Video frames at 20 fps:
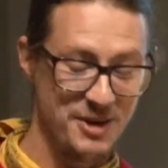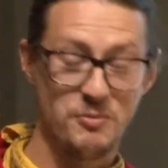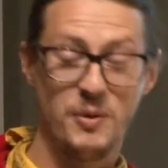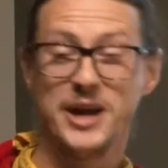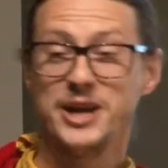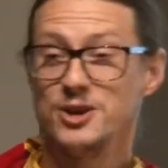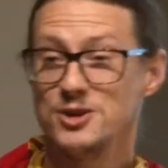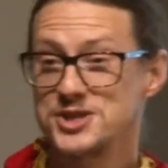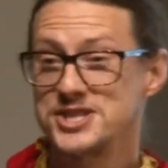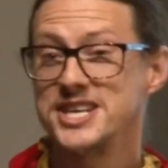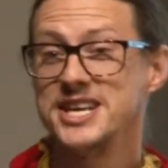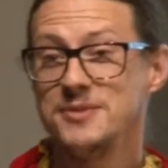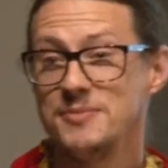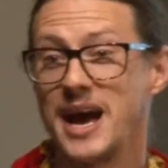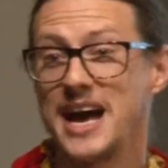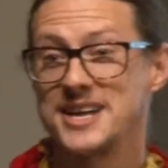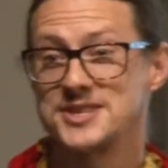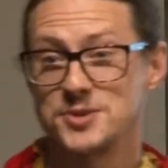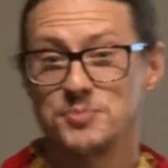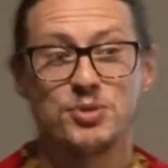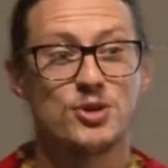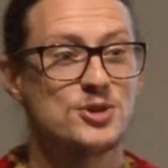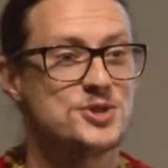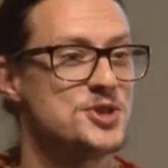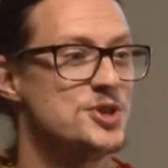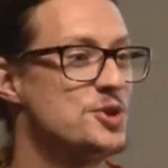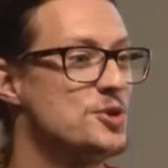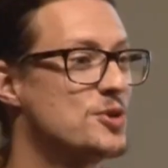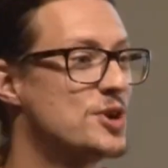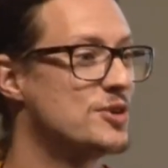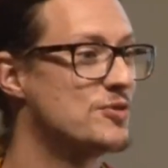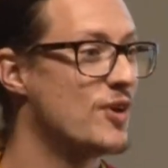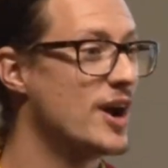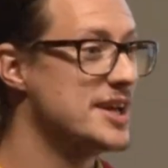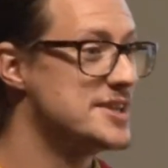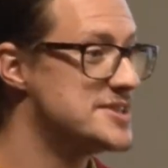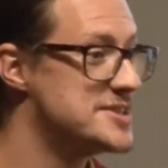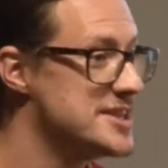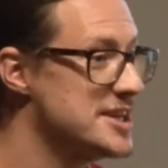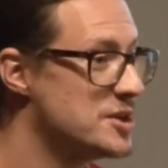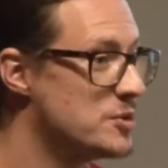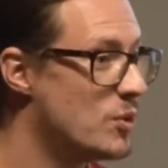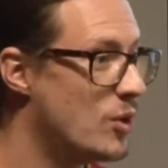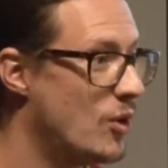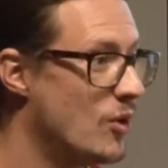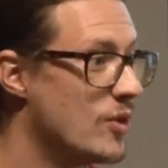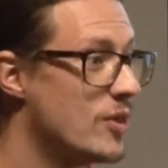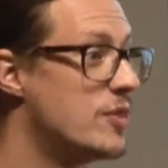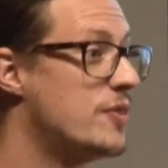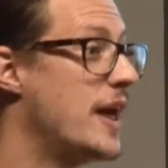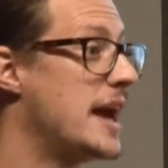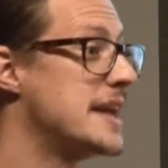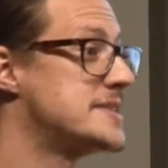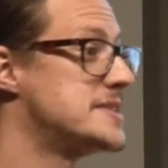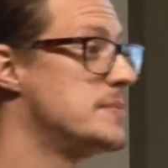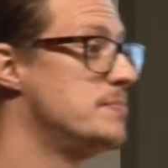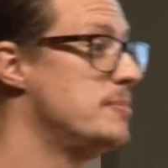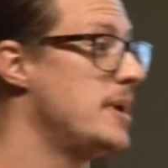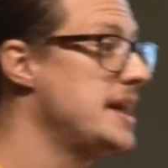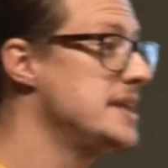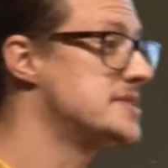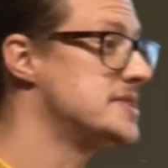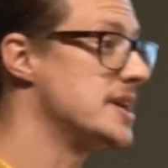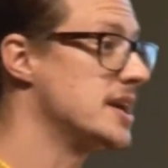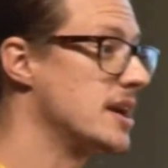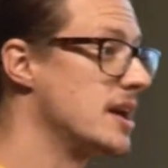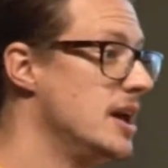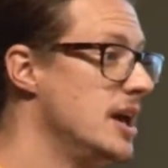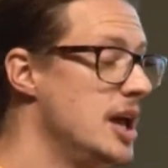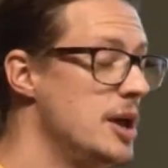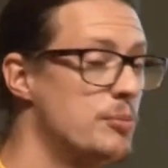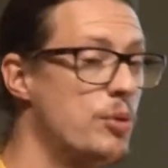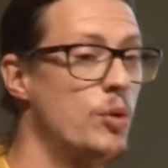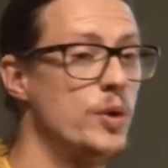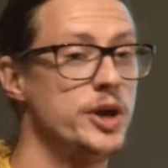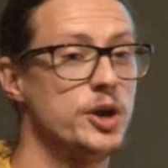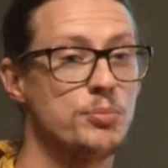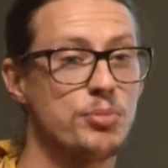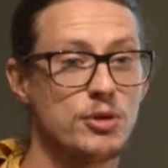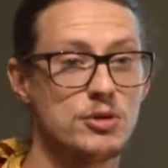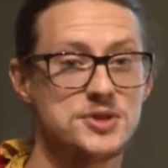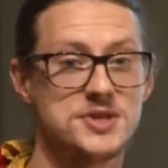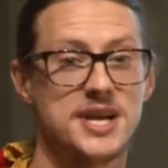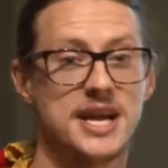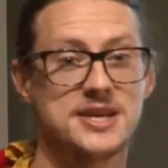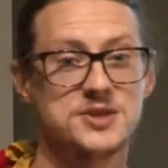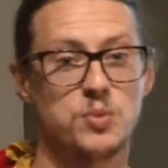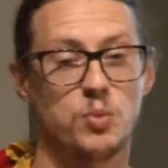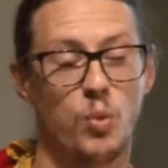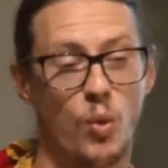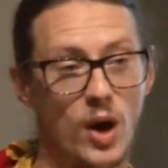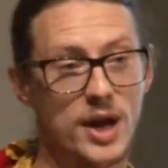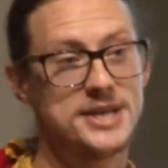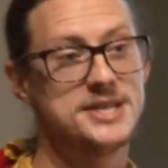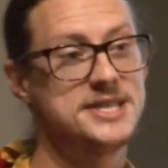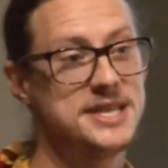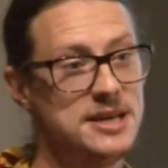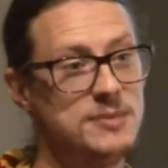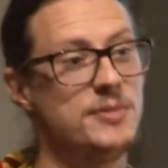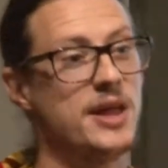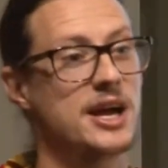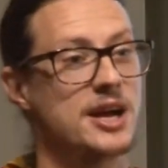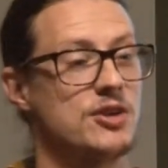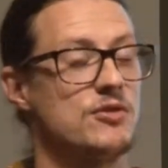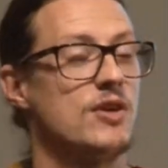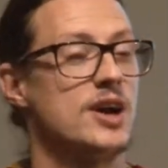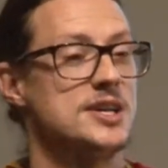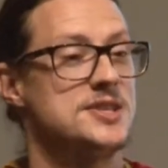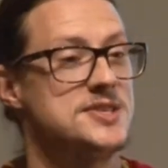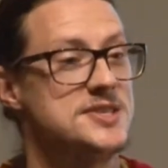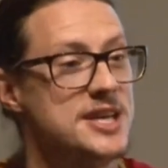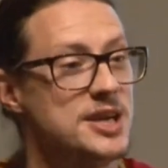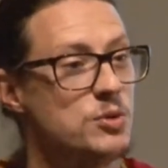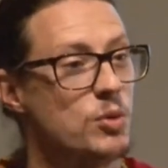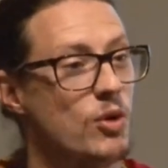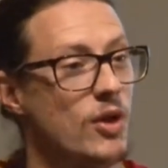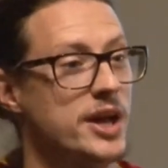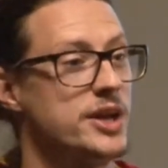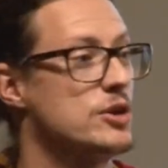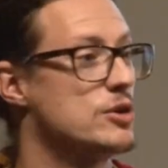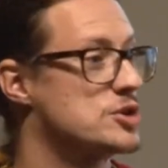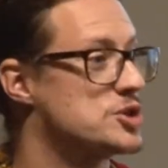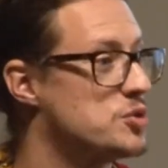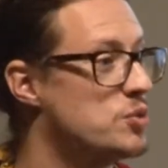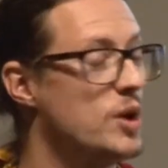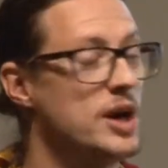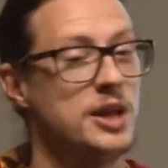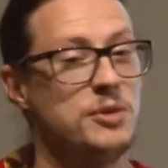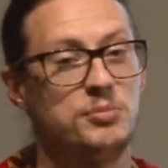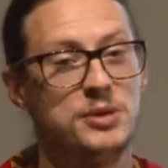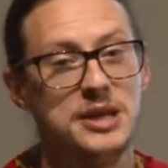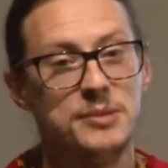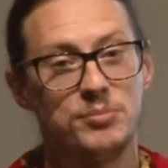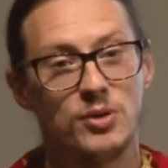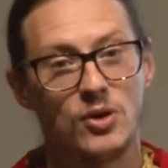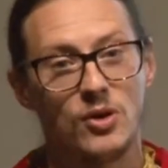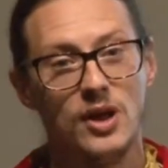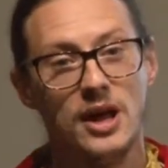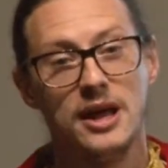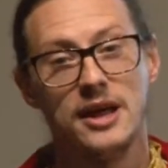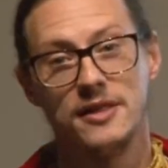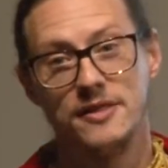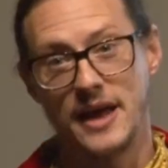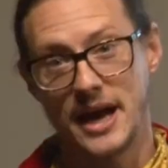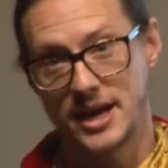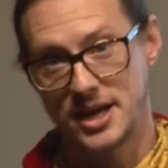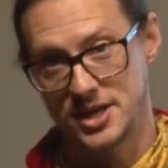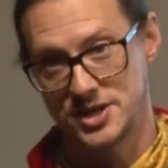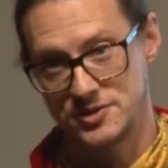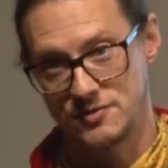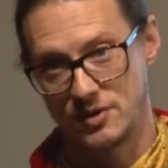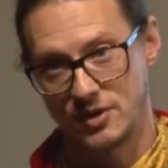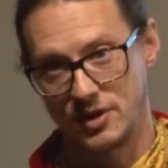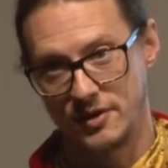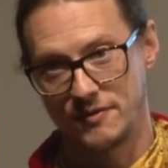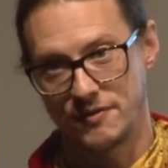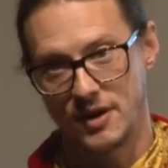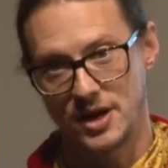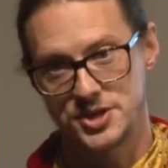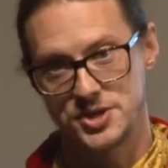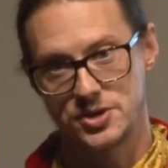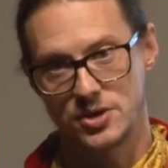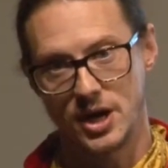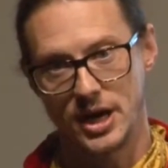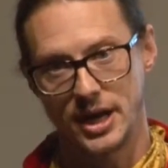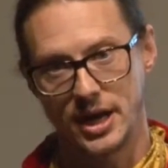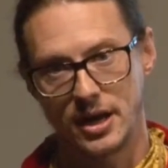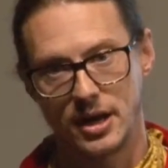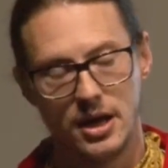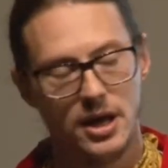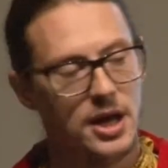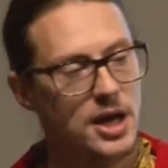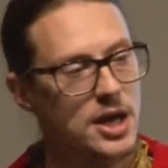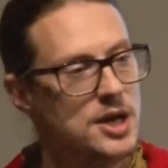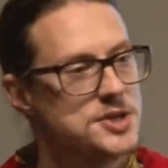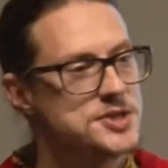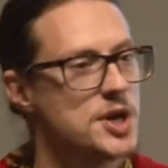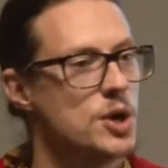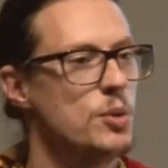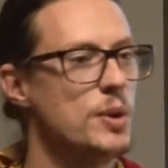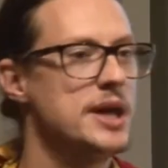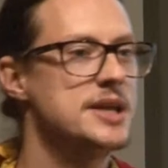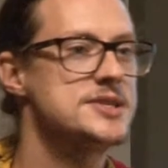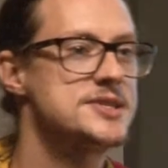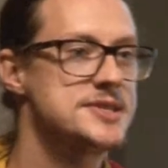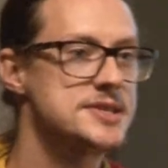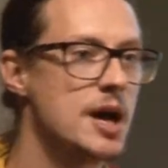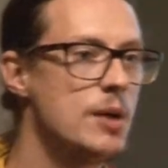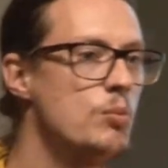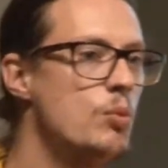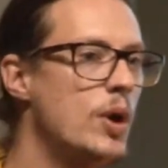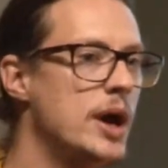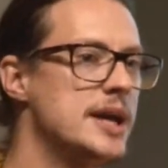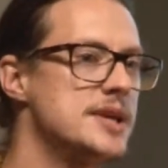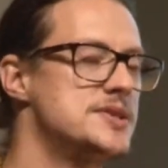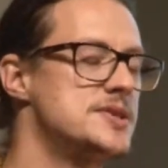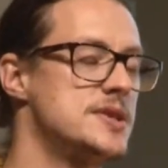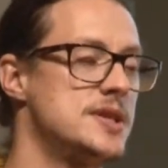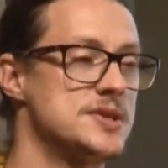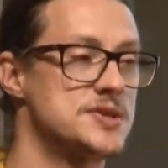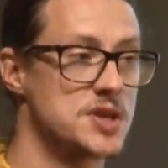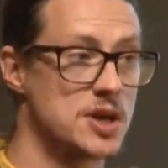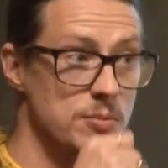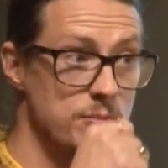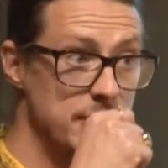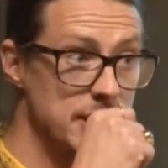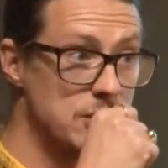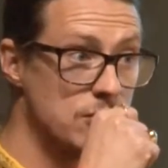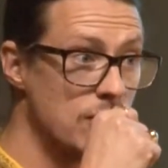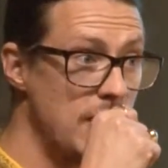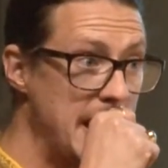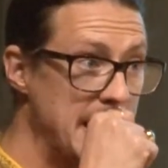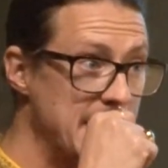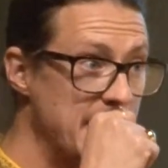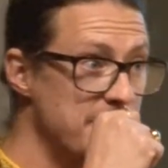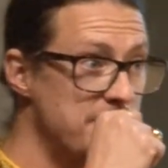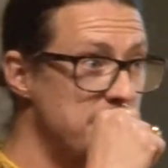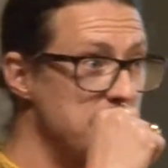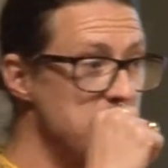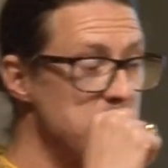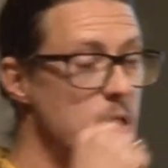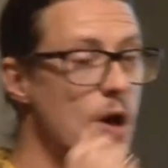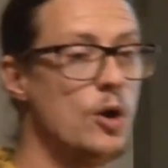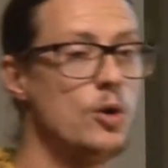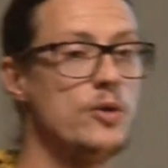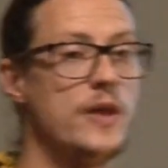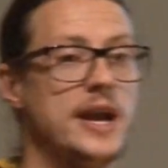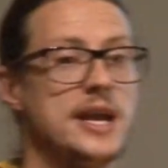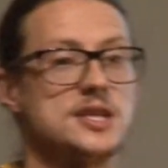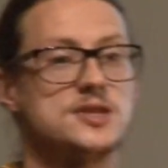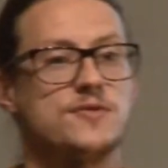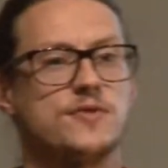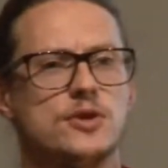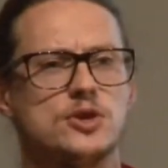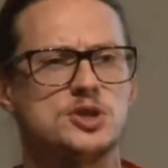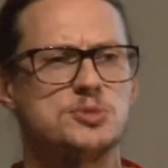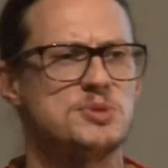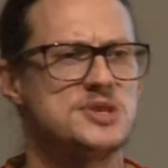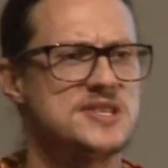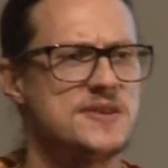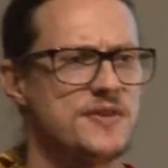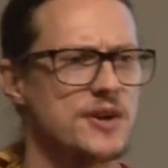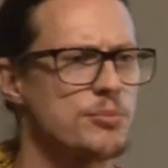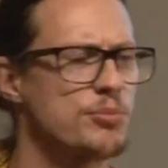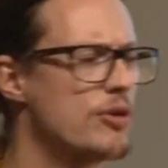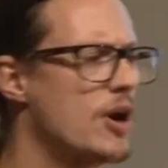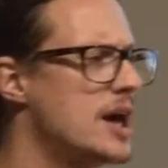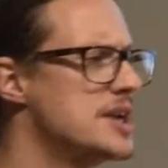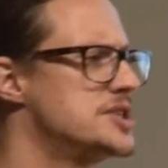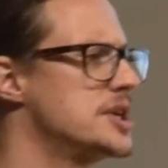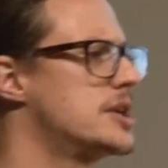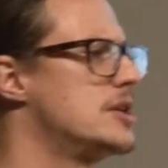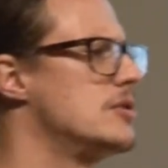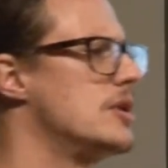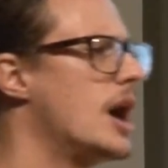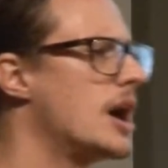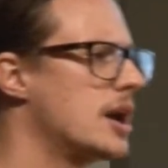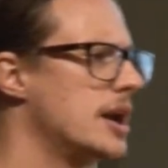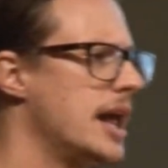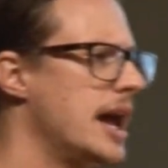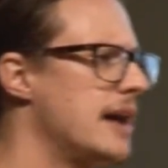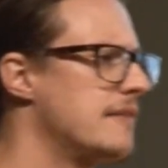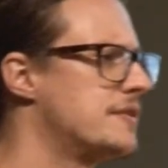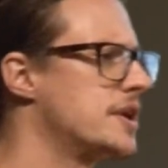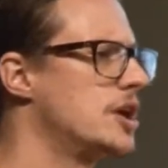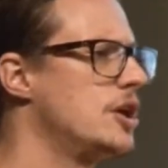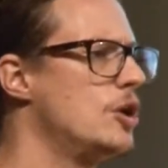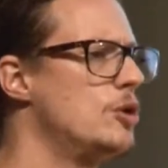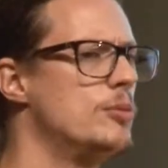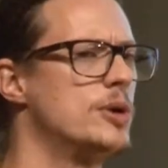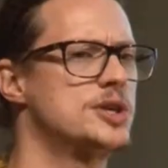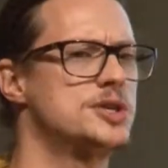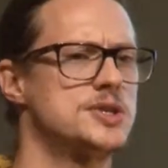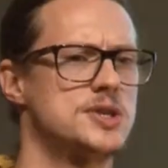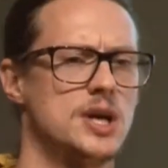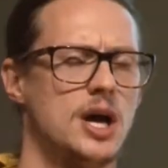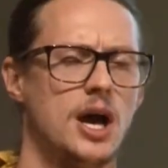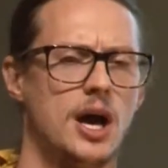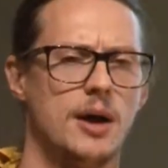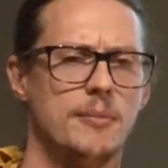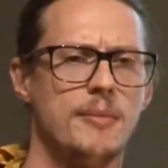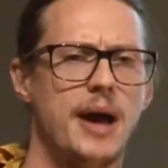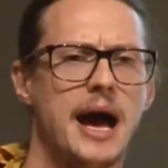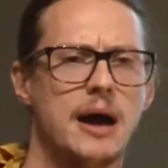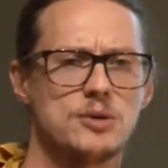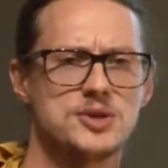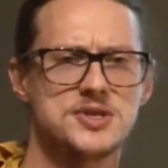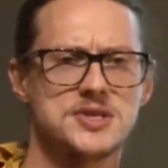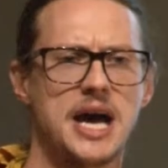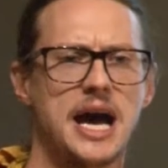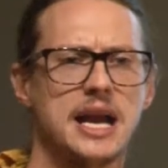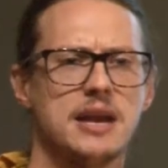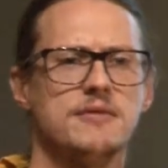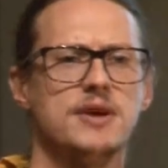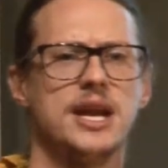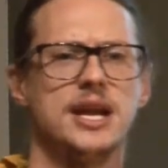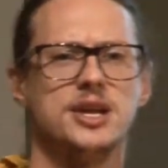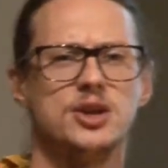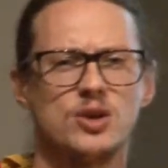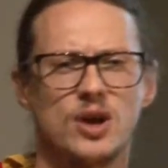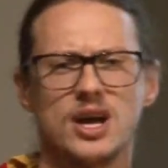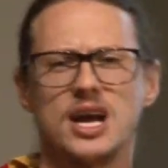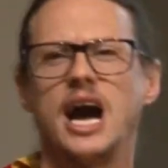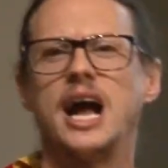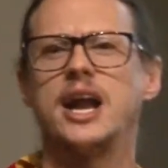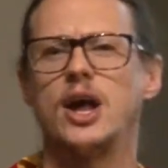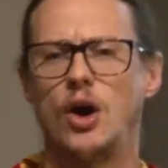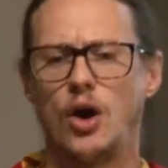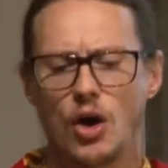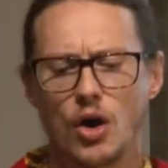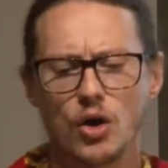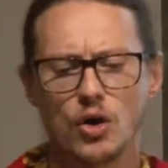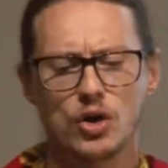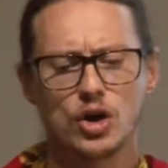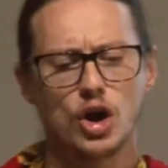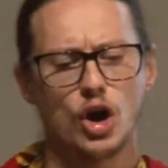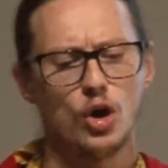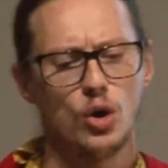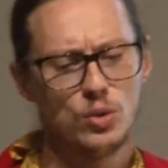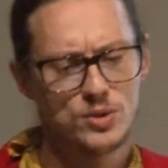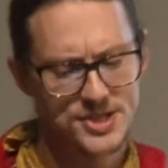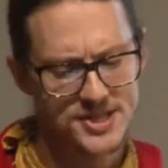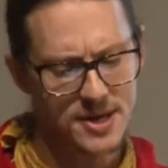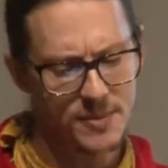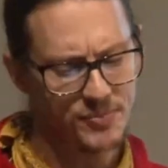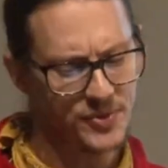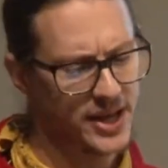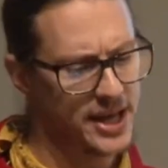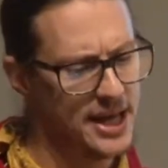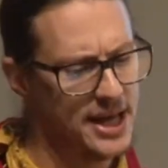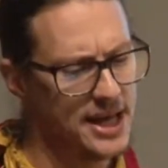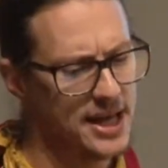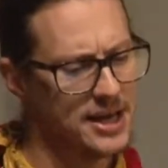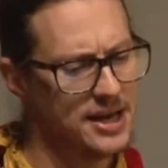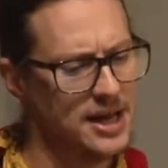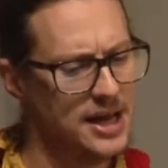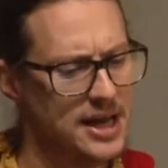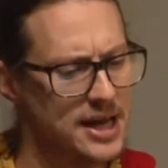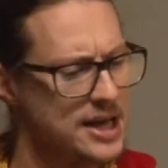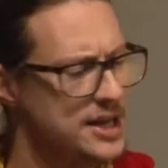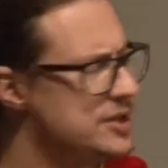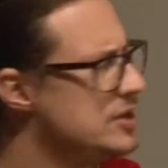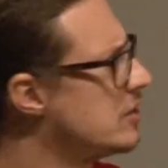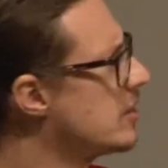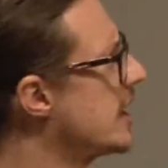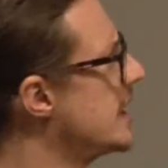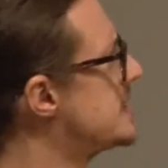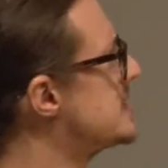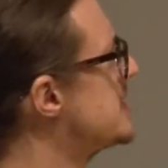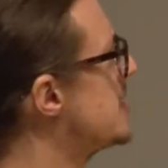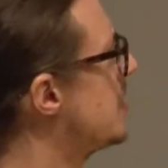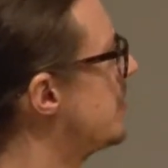When your team has a person who could write SQL, that's amazing. But when your person has one team that could write SQL and you're 20 people, that gets really frustrating. So in some ways, this can be great. If you know that it's for a specific project, you're not going to have to go much outside of it, and you could kind of hard code something in, you'll get